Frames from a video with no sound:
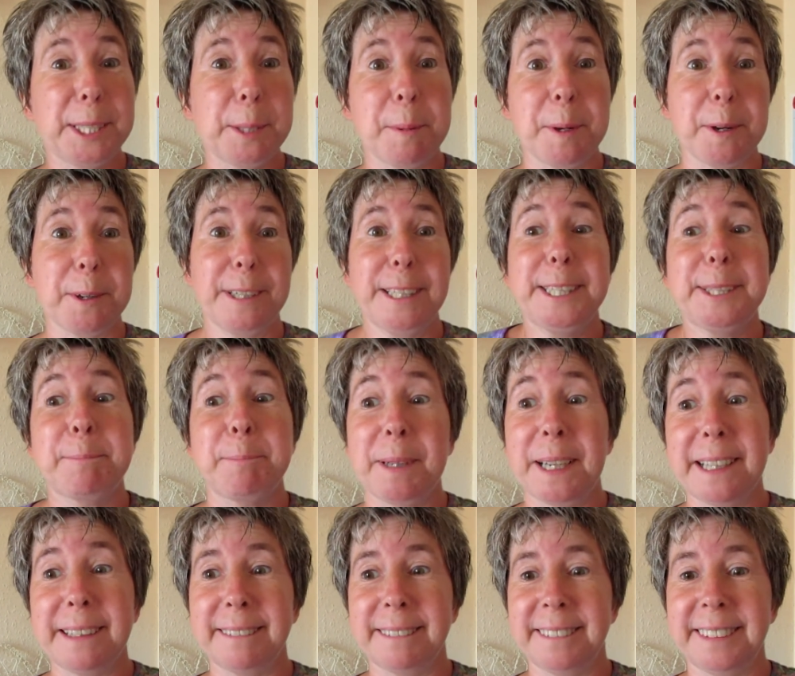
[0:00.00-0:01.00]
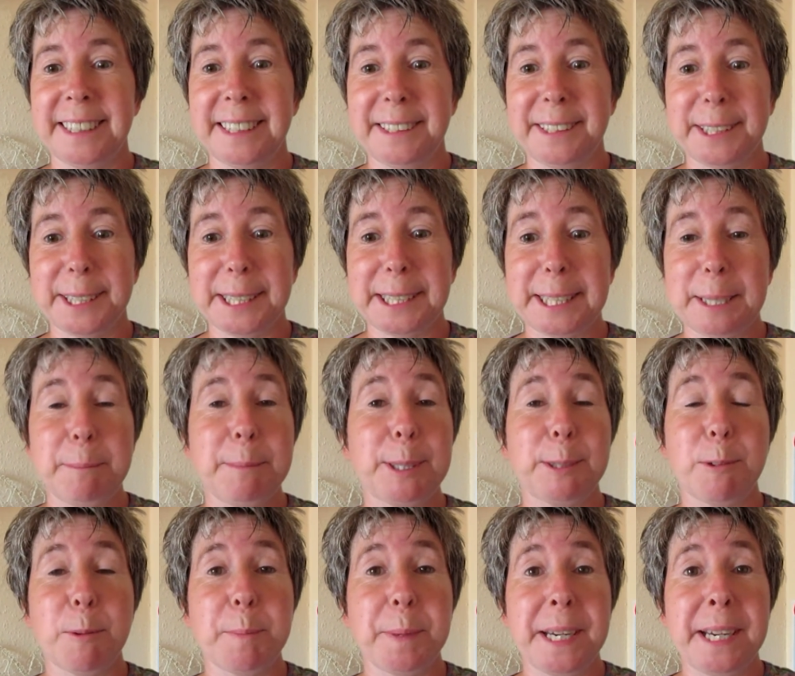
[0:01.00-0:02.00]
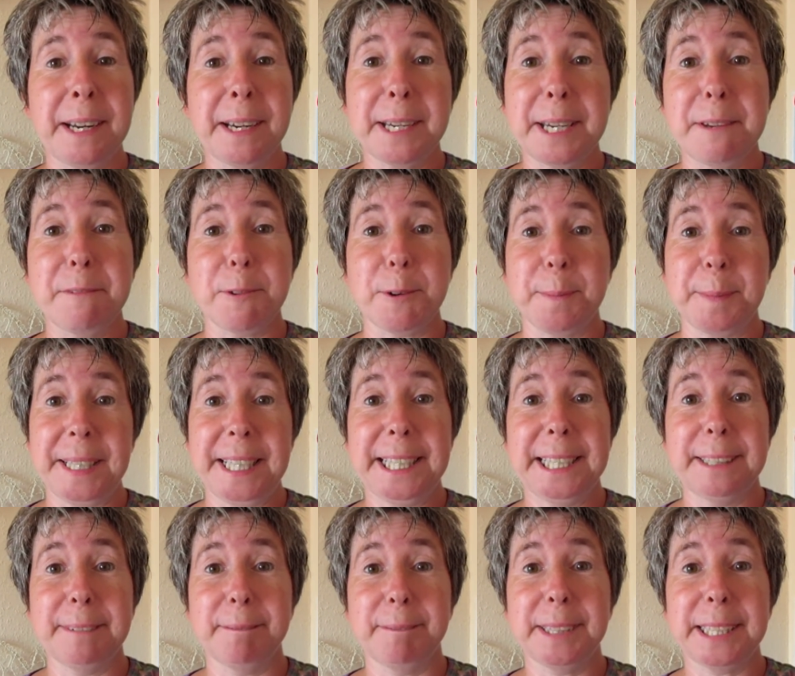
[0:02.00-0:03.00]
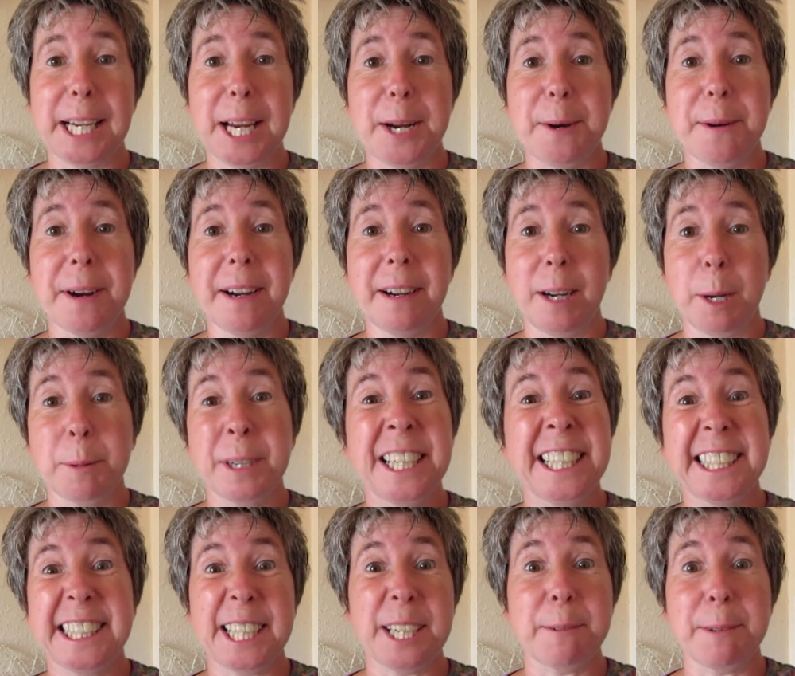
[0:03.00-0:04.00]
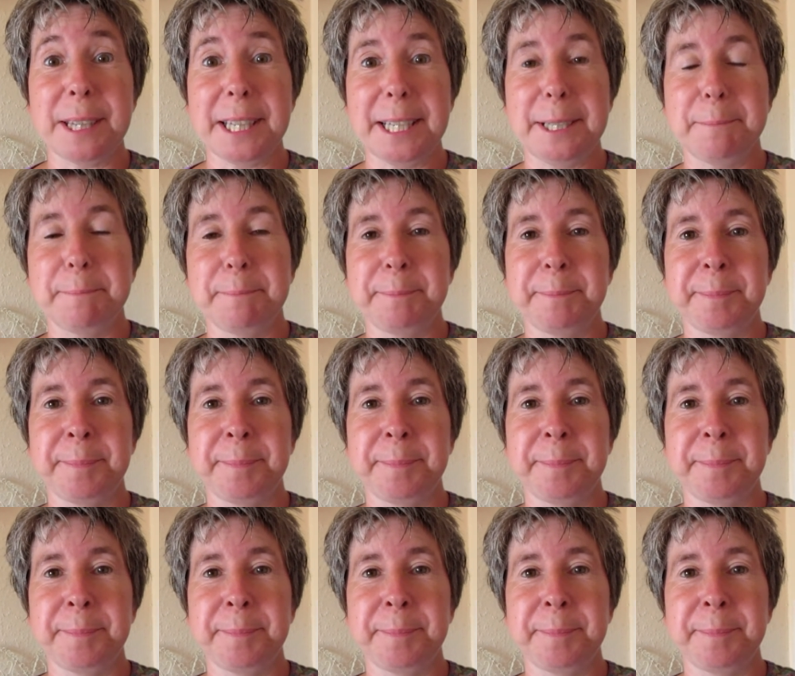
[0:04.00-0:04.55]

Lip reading: to be honest, but it just seems to have been lucky for me. So I'm going to stick with it.